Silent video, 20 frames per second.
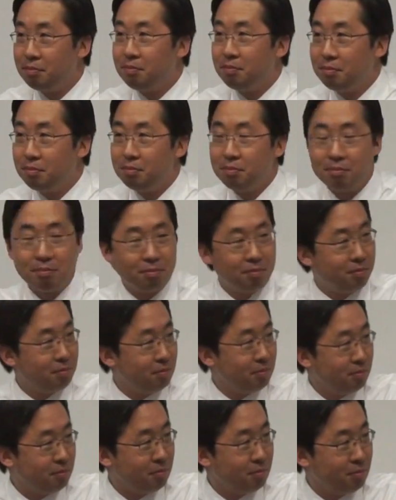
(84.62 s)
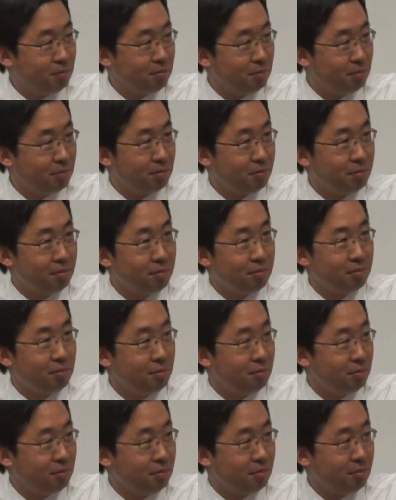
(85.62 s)

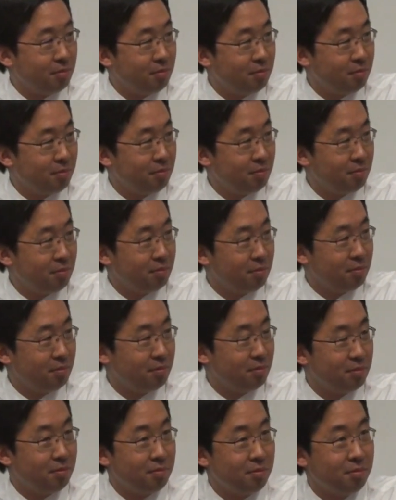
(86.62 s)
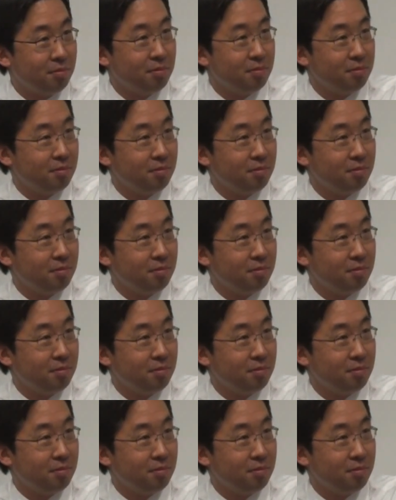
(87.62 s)
This person isn't speaking.